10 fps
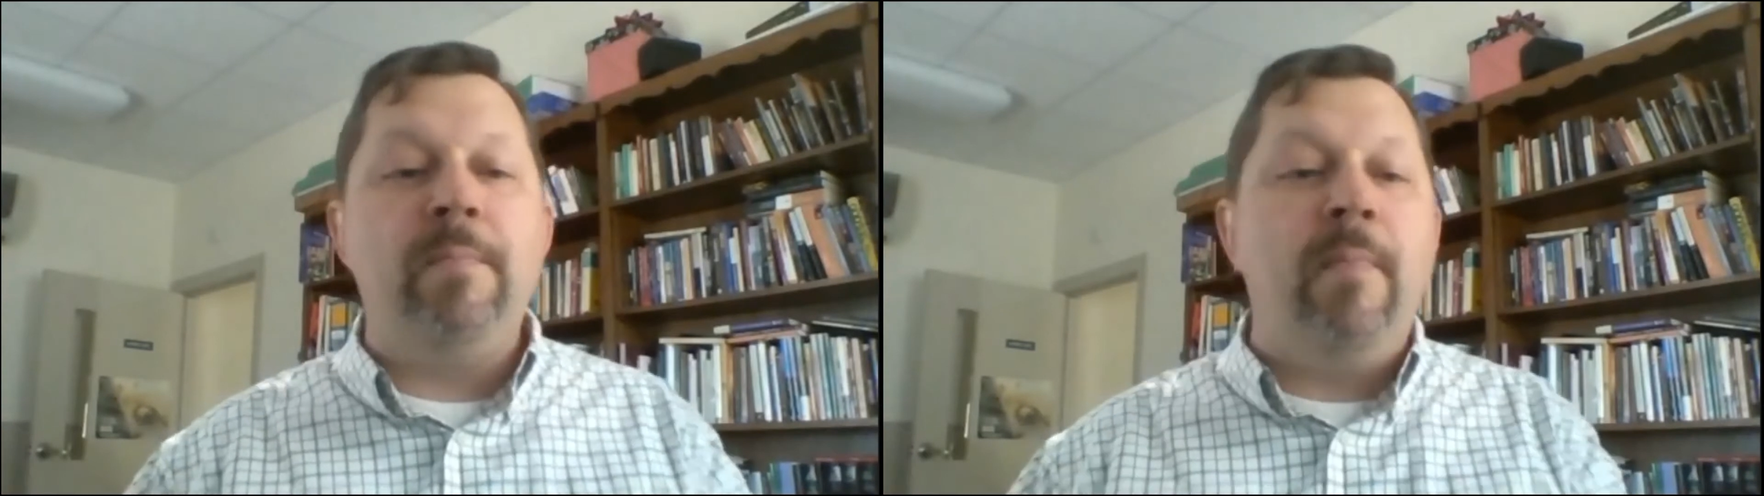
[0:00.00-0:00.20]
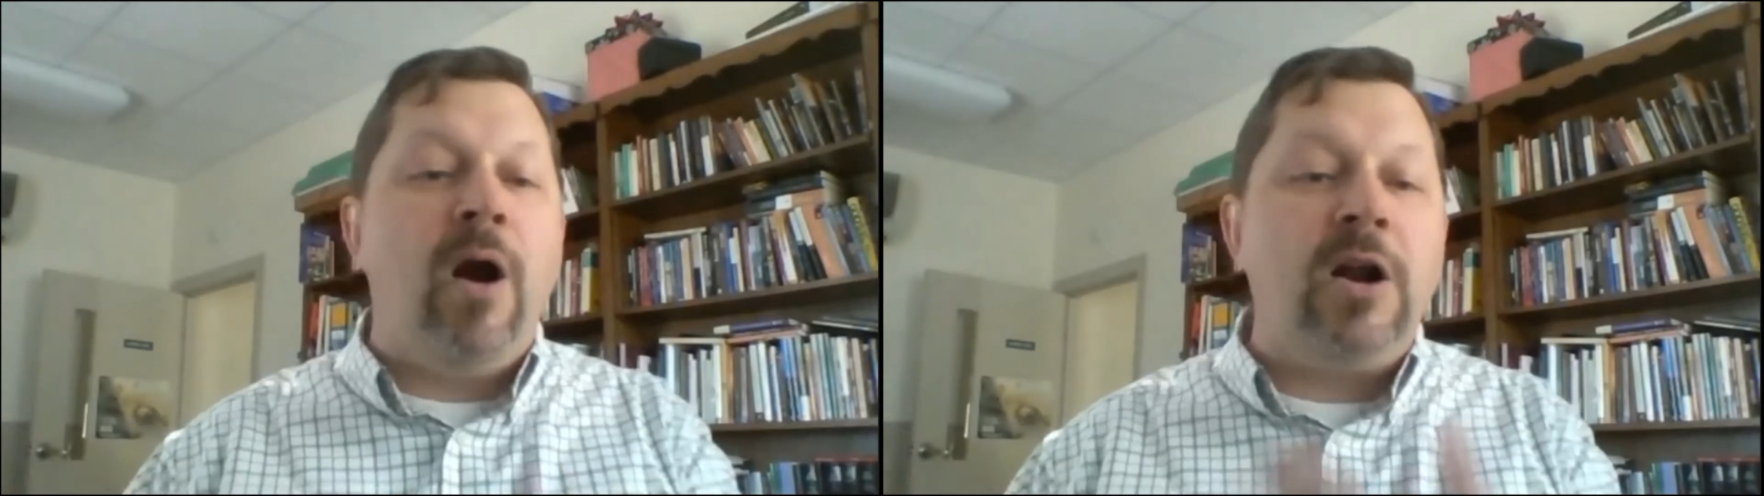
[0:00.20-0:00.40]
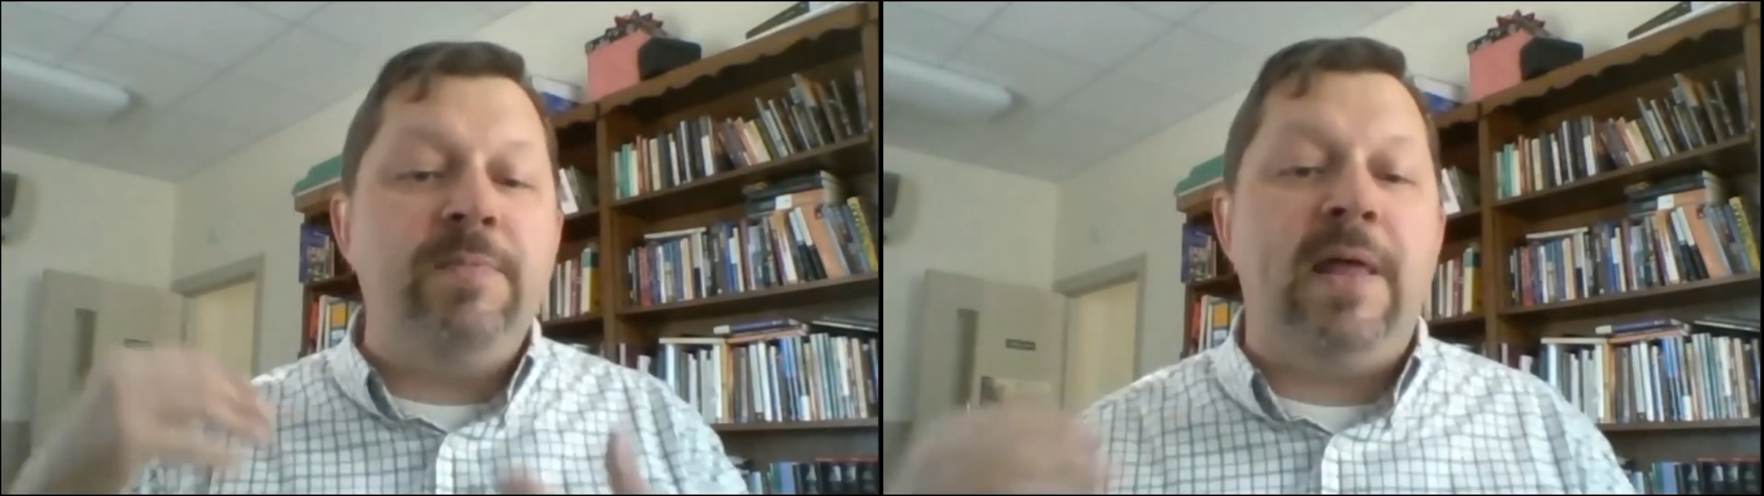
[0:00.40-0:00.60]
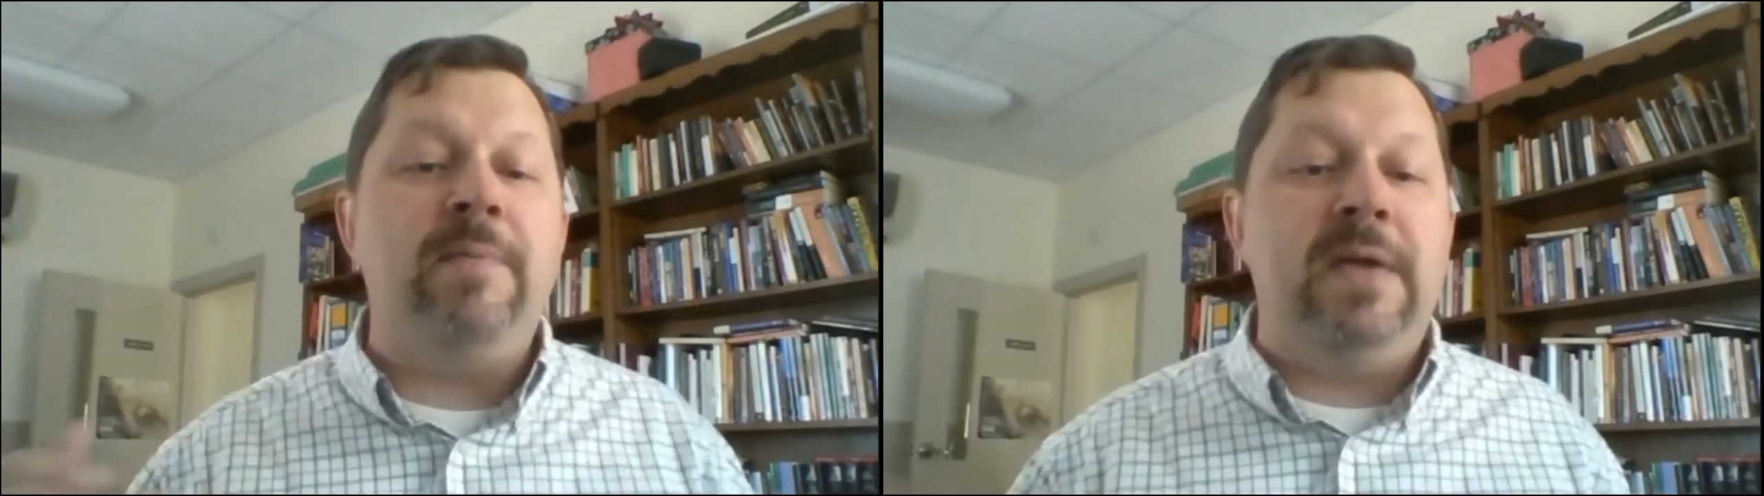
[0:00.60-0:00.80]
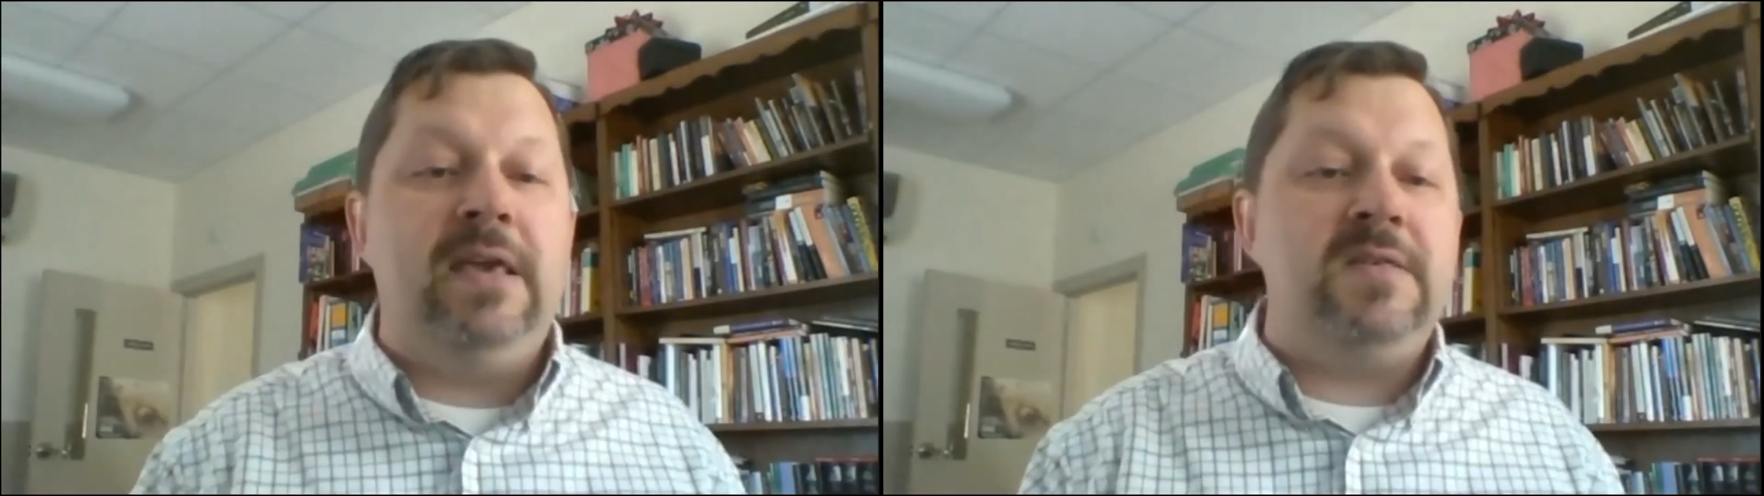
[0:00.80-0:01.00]
marked by the
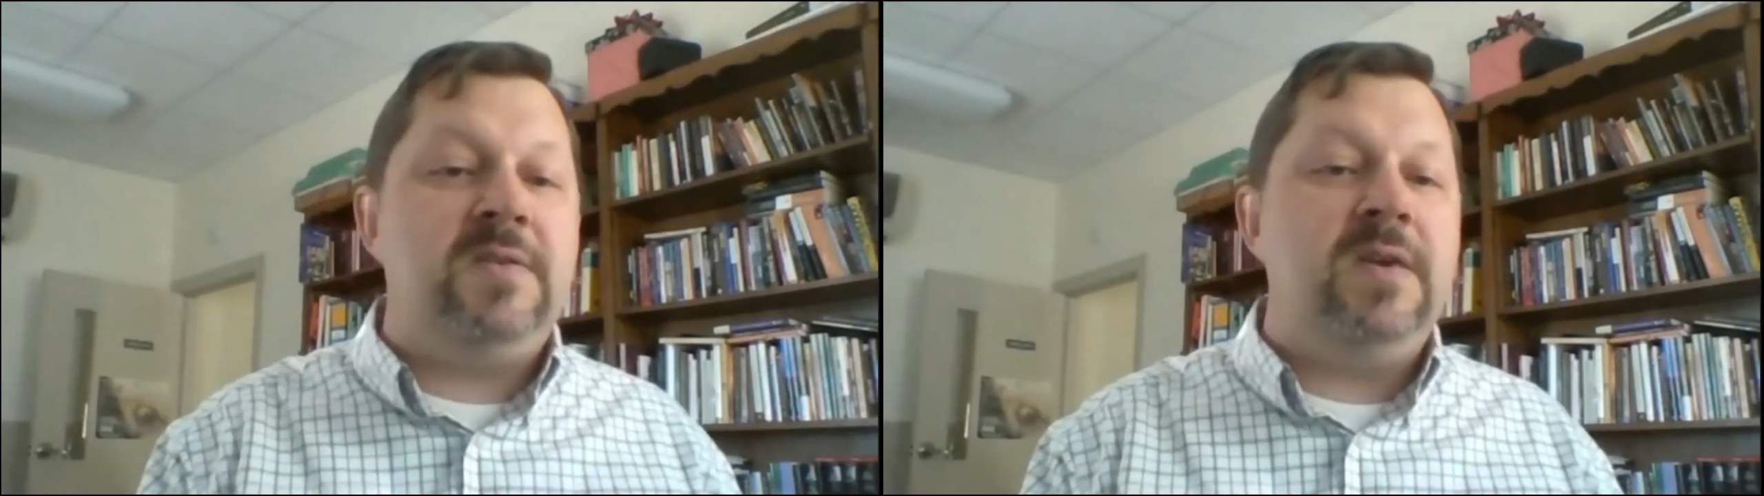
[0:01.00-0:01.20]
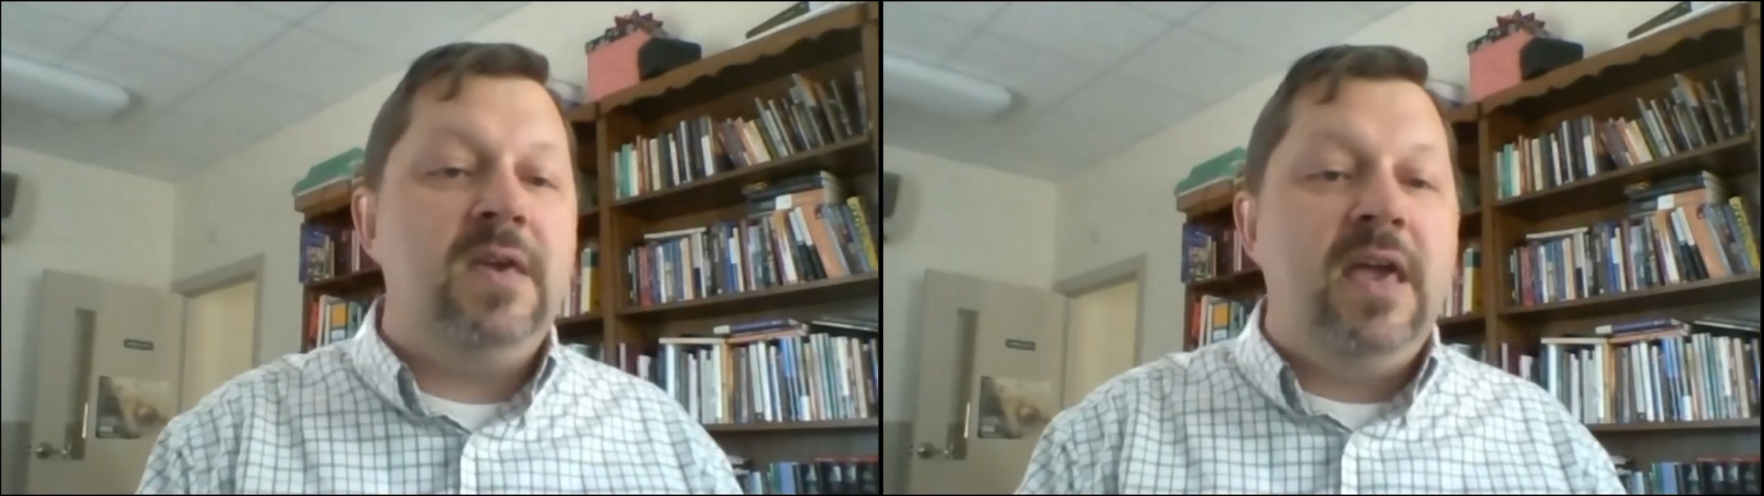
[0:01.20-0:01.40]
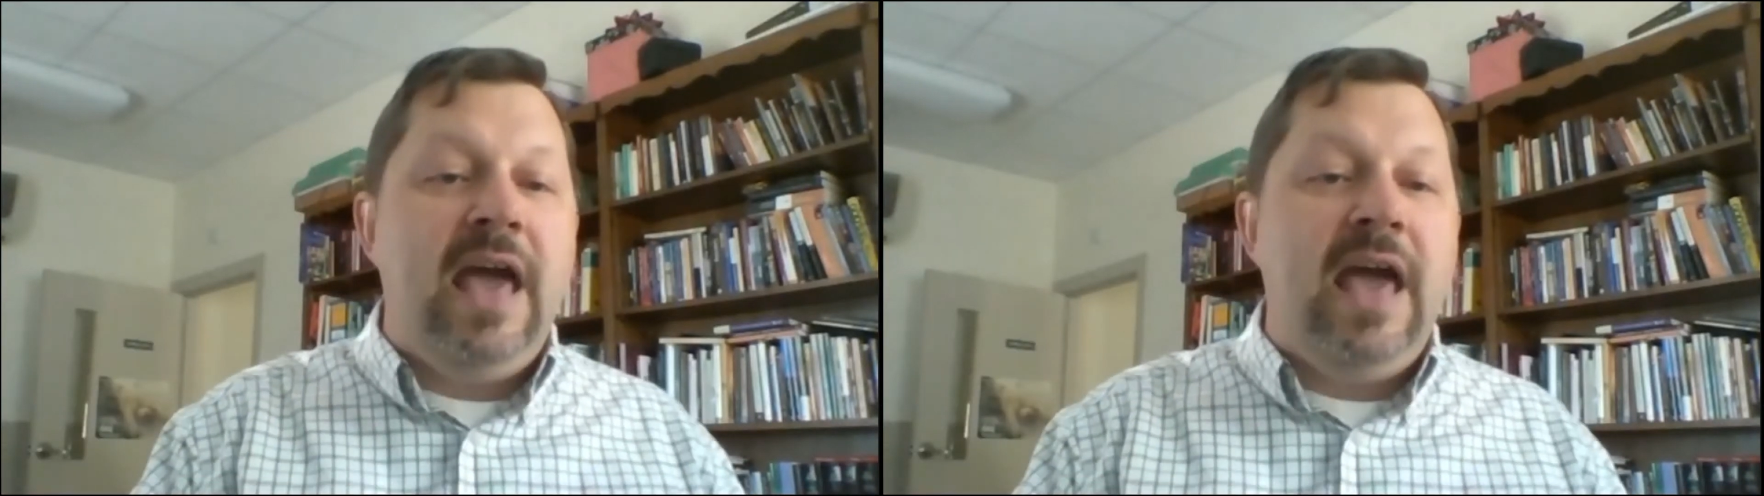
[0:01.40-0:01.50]
beast,